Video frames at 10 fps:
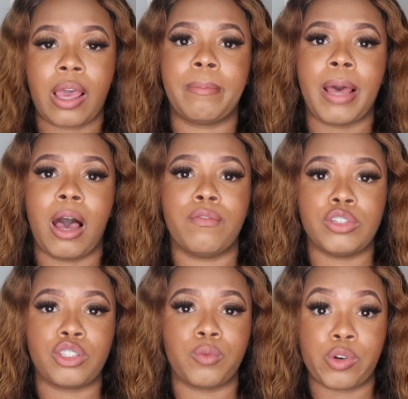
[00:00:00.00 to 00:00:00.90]
Kappa Alpha
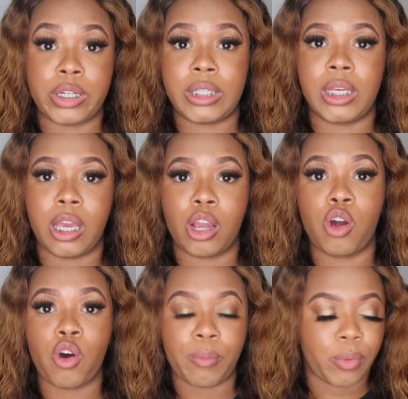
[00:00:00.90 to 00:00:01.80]
Sorority
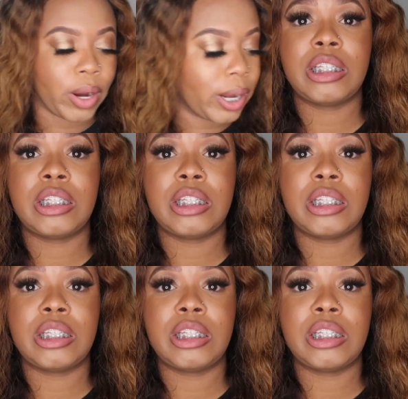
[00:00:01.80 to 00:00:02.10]
Incorporated.